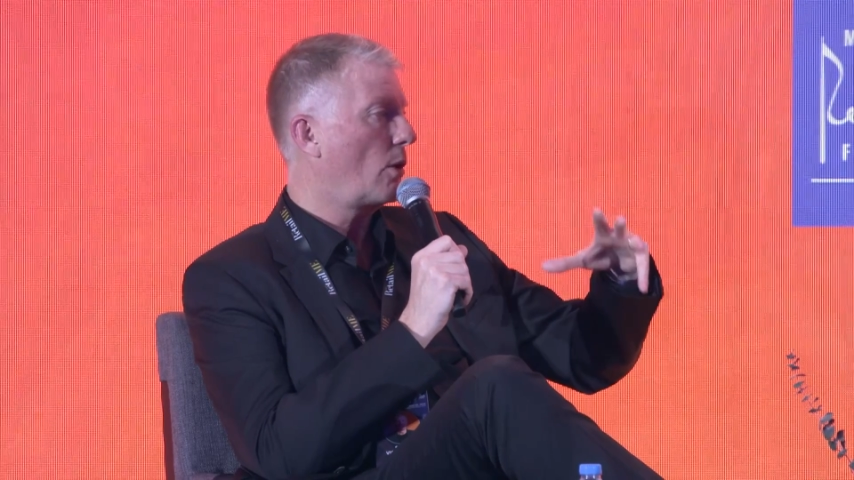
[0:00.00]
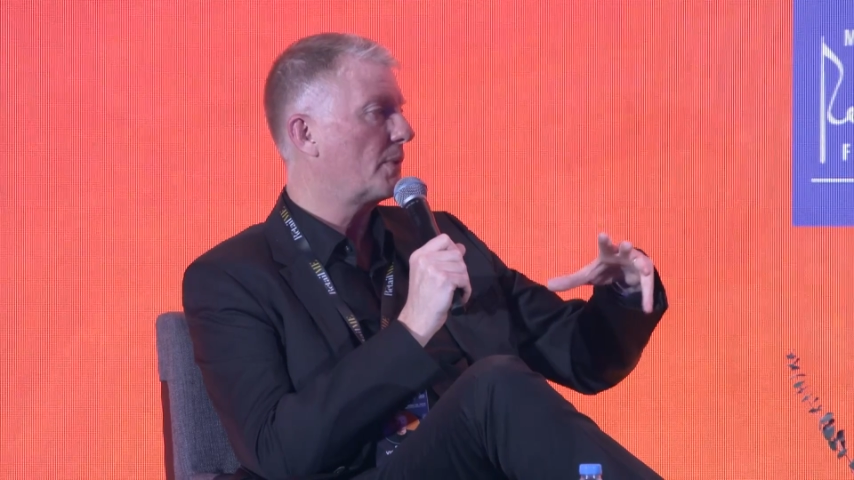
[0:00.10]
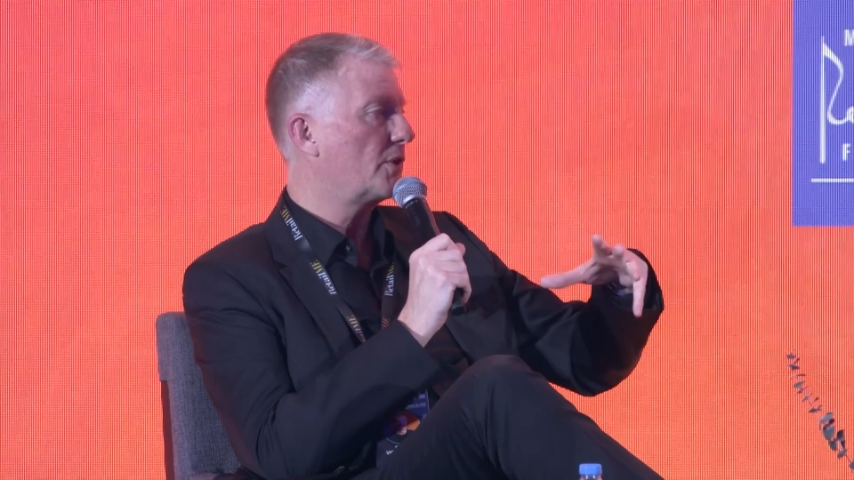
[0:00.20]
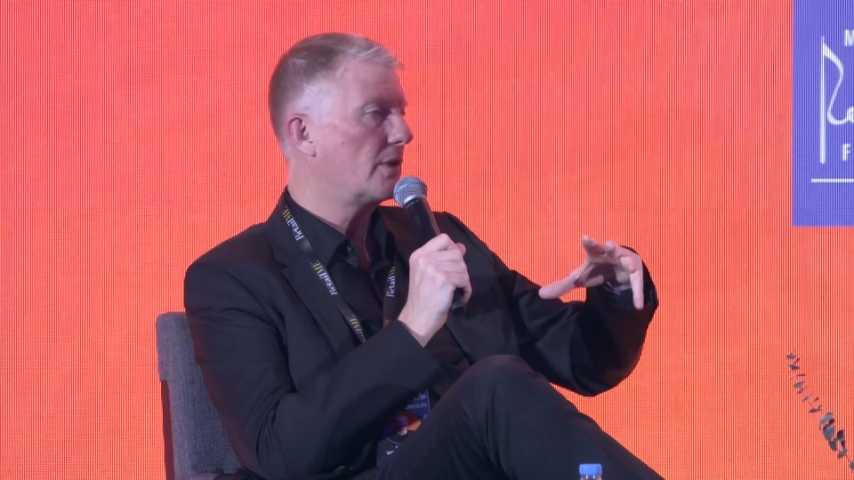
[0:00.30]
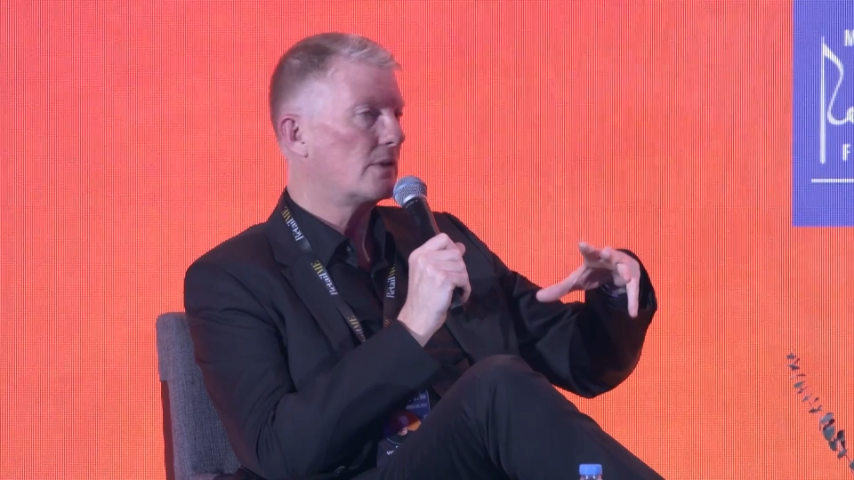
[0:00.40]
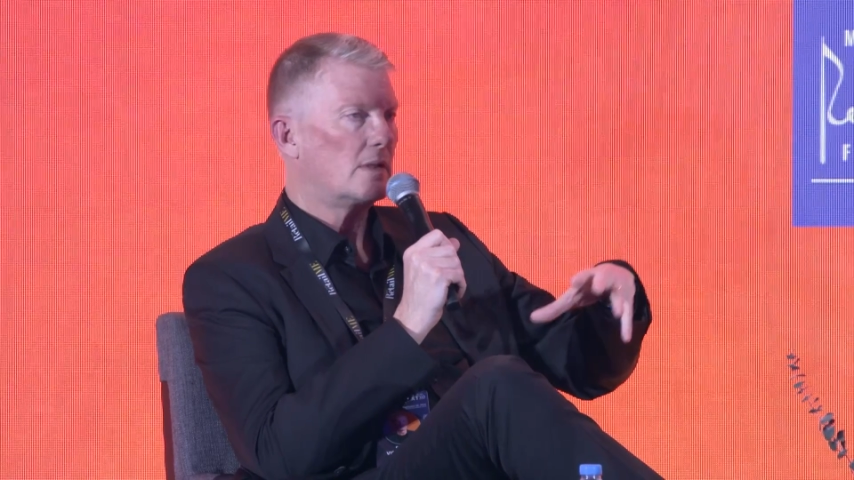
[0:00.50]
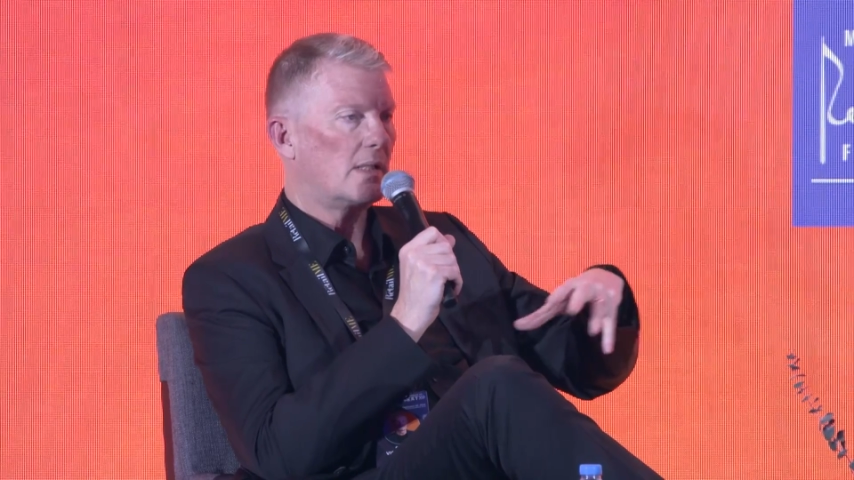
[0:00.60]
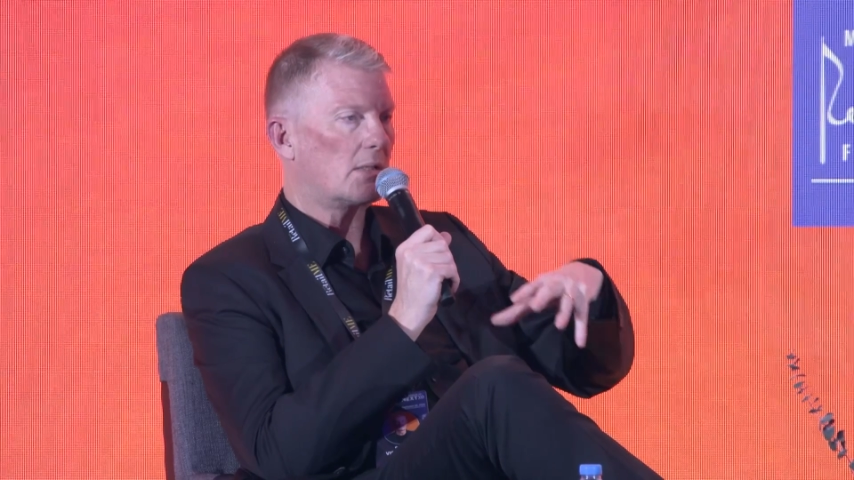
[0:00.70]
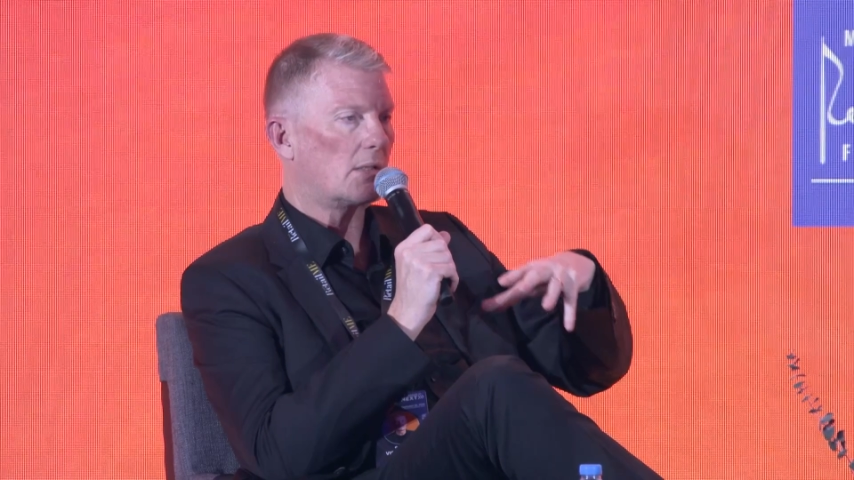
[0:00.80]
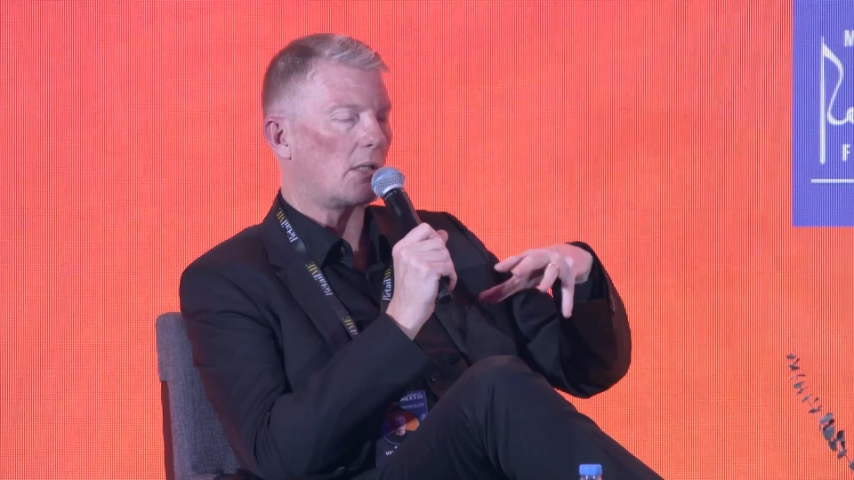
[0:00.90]

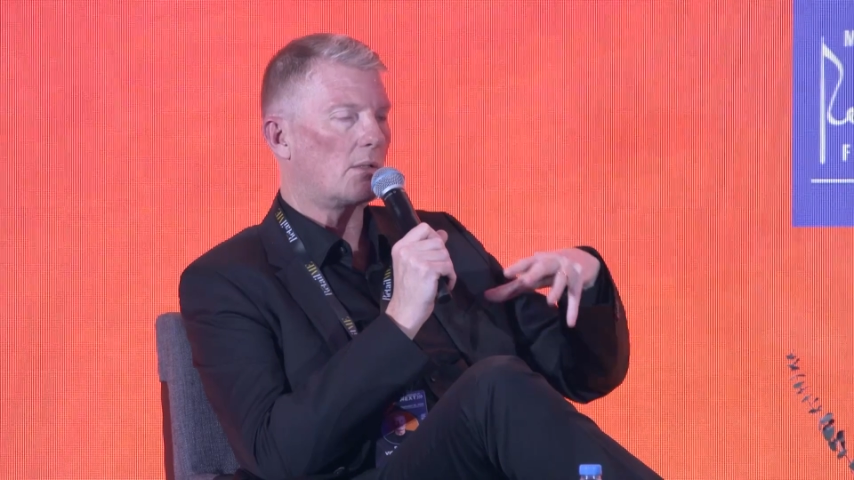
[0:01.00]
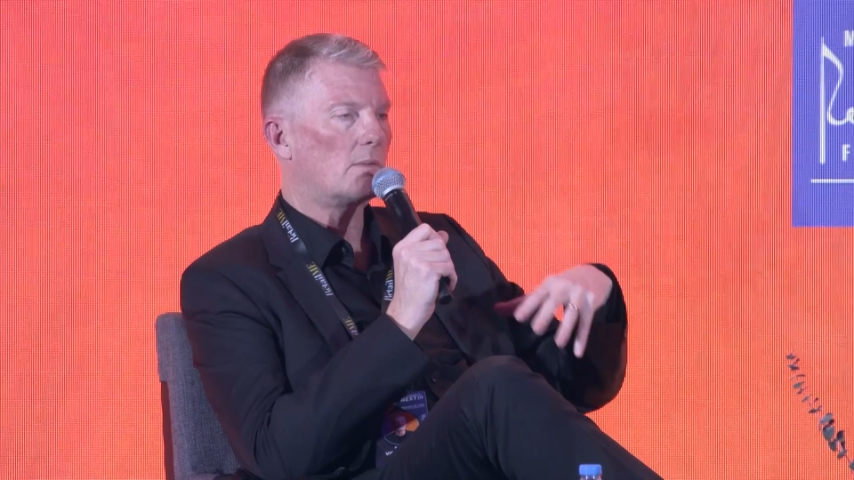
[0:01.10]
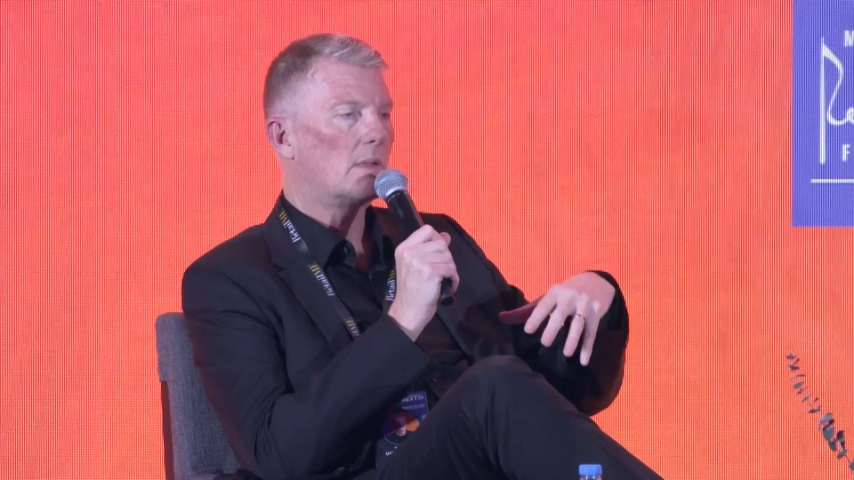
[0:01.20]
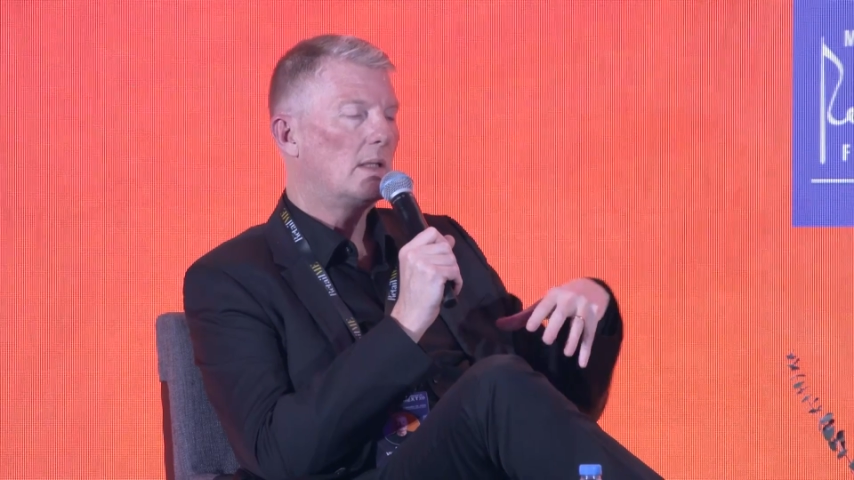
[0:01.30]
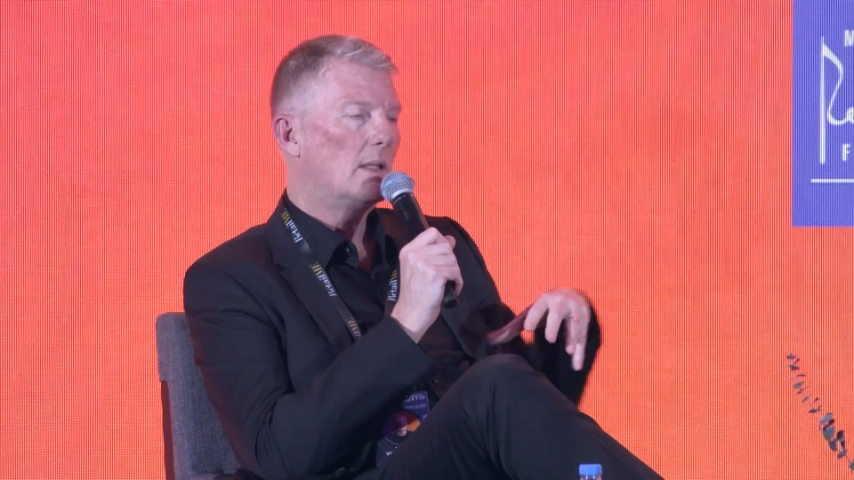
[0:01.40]
opportunities. So